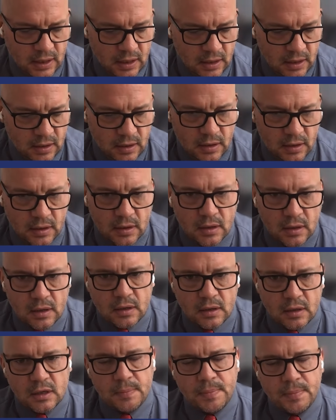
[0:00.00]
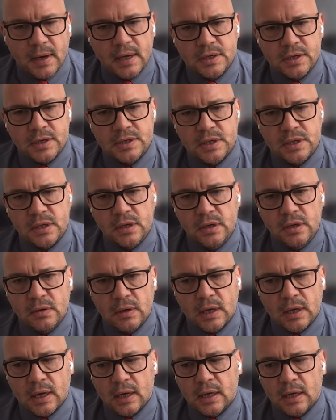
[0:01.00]
in uh, debates in the
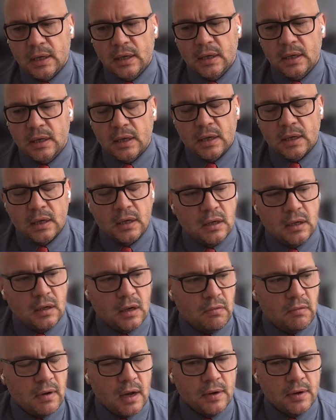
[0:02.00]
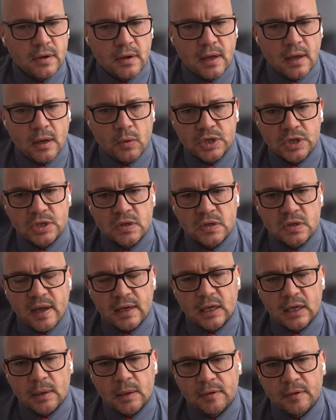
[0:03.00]
U K uh, around questions
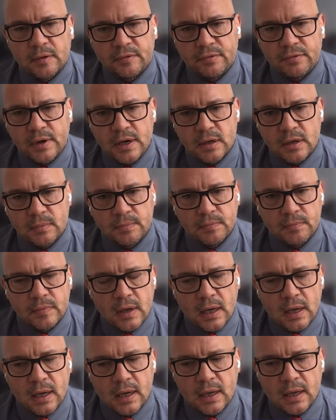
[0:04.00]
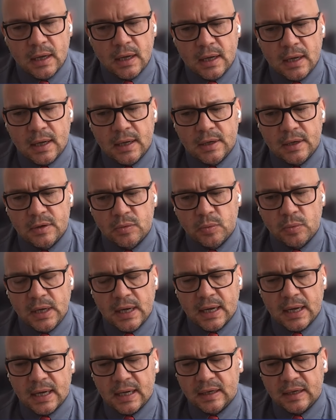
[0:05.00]
of academic freedom. Uh, and
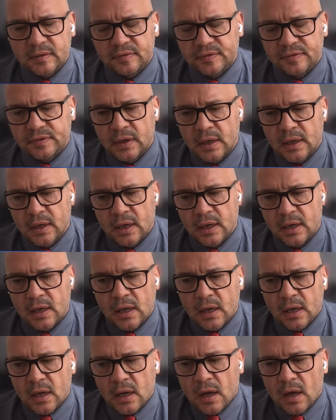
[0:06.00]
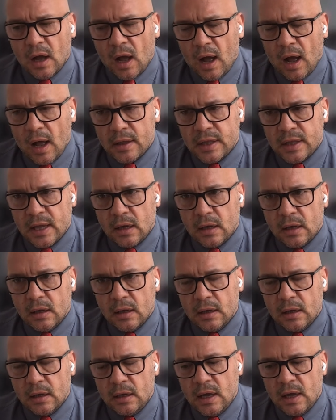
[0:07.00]
we have, I
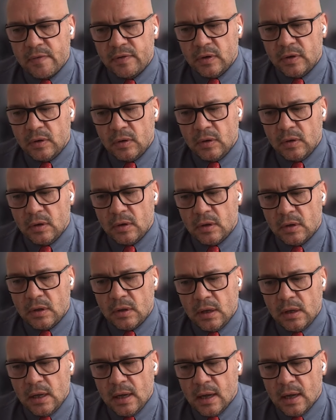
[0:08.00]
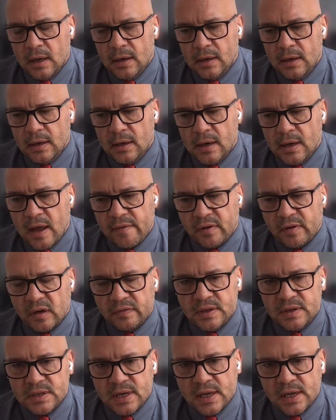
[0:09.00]
think, given the
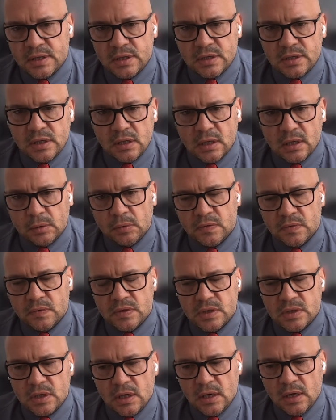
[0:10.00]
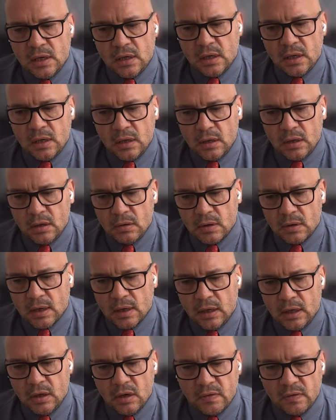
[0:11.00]
level of intensity that we've seen in the U
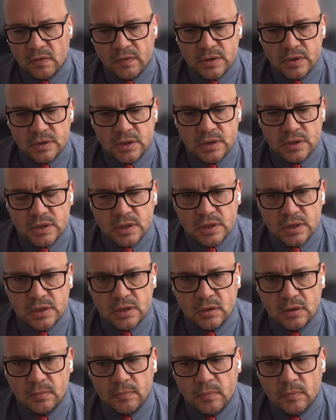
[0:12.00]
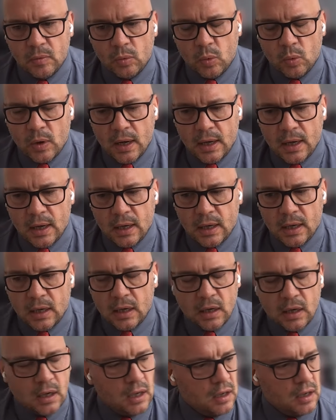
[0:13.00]
K university system, where
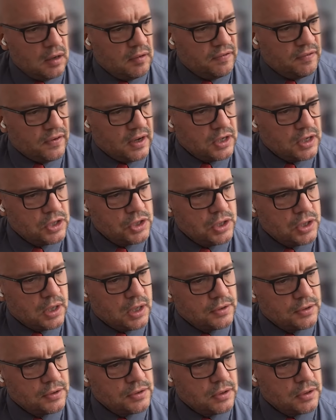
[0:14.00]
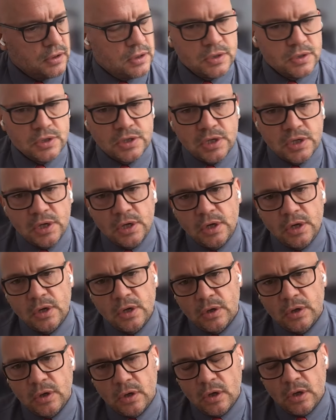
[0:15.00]
uh, vice chancellors and
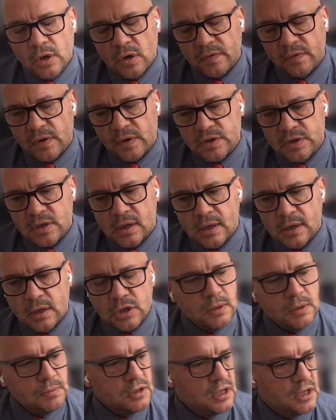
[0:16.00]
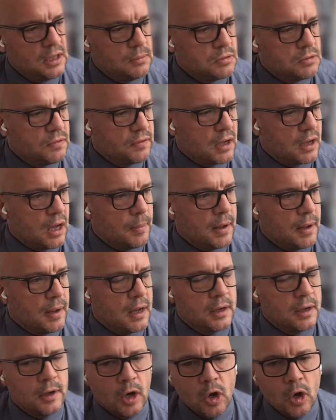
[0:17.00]
senior university leadership teams have come
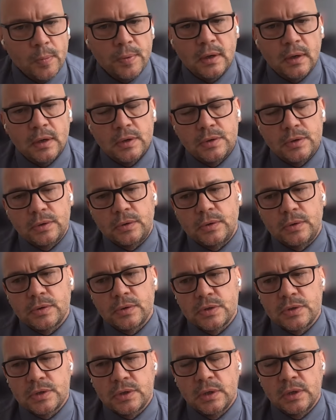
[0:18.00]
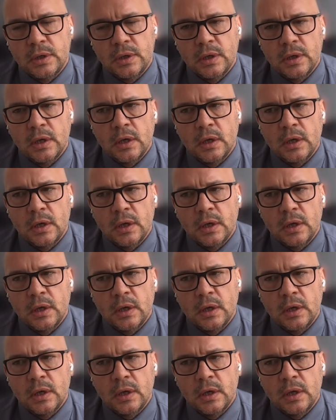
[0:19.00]
out and openly endorsed